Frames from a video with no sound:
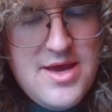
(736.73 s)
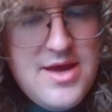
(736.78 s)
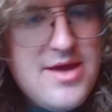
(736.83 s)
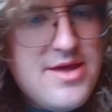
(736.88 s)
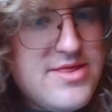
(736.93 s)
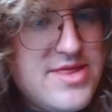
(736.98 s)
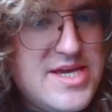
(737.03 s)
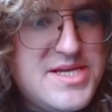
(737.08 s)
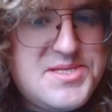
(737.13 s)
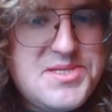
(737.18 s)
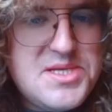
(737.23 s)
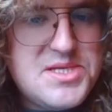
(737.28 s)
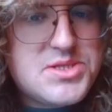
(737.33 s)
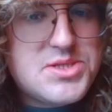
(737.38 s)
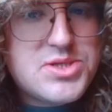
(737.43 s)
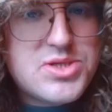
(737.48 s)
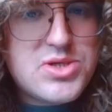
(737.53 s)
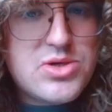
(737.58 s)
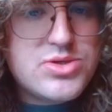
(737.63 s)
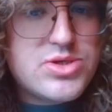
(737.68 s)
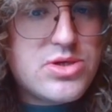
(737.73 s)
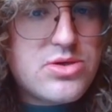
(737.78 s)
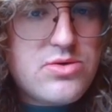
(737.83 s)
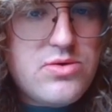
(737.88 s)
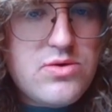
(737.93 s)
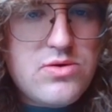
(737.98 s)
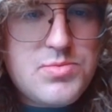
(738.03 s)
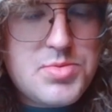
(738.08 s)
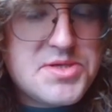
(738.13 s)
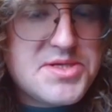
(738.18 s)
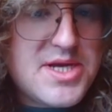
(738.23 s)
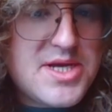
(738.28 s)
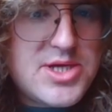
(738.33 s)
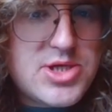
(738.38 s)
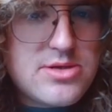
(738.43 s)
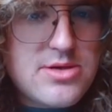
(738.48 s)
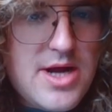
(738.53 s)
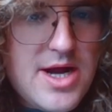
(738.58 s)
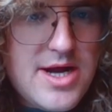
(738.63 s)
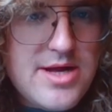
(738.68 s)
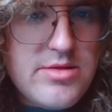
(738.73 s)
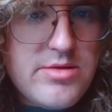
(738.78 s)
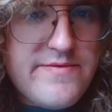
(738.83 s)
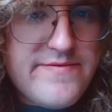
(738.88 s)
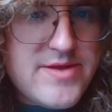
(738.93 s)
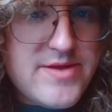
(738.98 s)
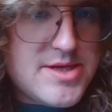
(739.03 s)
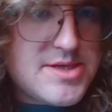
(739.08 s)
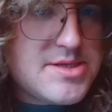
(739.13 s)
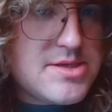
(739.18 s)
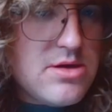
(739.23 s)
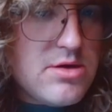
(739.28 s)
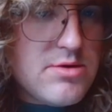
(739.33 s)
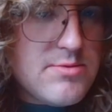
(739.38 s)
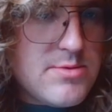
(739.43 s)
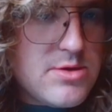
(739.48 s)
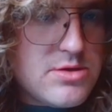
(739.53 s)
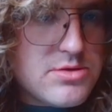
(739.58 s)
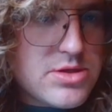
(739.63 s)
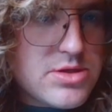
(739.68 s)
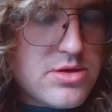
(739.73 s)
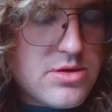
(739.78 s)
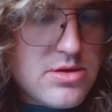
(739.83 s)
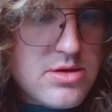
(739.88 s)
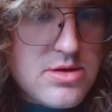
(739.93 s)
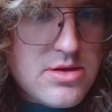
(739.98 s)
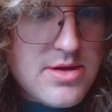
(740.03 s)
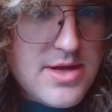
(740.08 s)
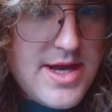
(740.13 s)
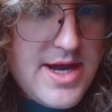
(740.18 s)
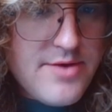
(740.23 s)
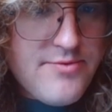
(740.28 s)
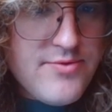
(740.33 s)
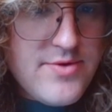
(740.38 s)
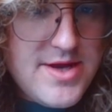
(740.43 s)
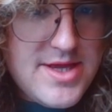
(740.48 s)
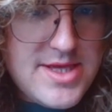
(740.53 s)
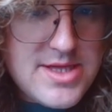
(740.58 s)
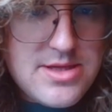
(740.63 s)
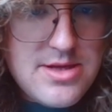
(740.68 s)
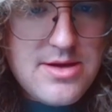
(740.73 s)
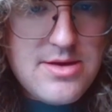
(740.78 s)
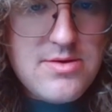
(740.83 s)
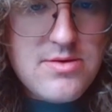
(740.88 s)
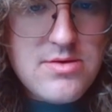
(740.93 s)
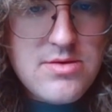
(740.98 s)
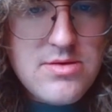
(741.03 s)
This is such a cool position. I love this so much. I really do.